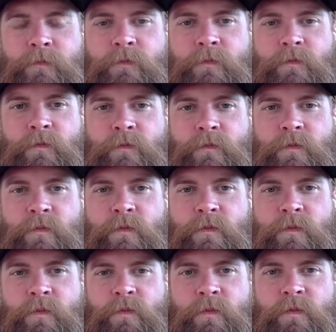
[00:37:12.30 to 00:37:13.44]

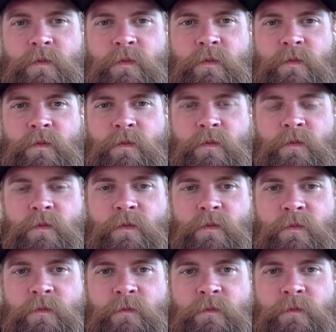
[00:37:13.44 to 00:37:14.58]

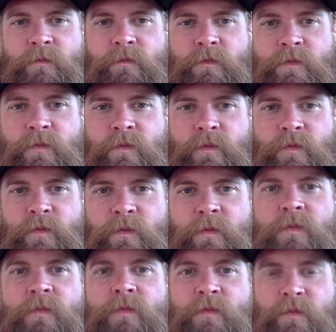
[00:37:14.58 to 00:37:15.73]

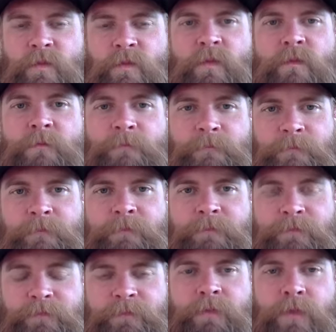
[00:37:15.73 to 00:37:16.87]

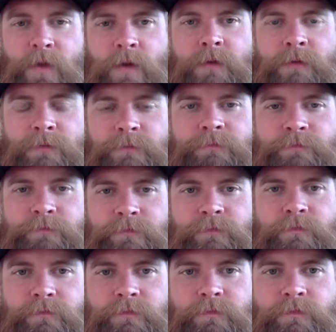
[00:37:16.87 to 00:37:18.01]

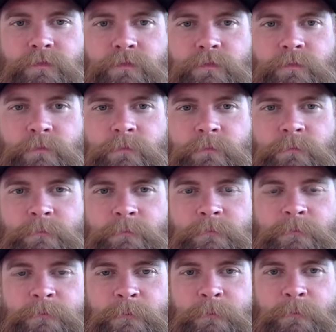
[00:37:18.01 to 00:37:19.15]

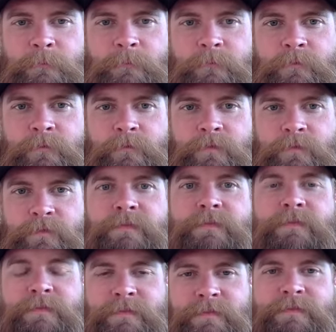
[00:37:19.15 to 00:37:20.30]
[no speech]